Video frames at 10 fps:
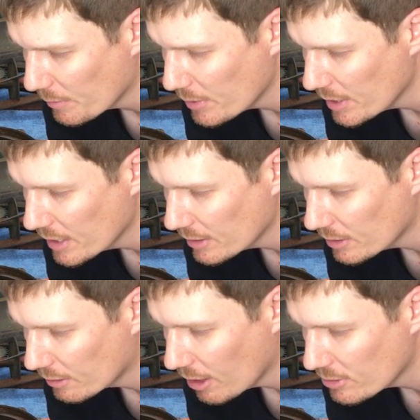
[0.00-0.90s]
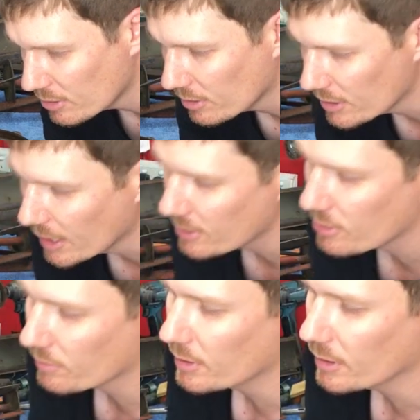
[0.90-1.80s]
up here, you're closer to the
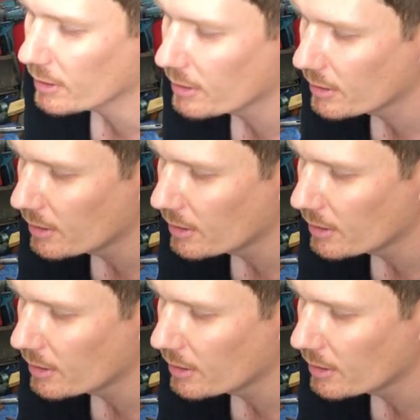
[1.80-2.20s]
edge of the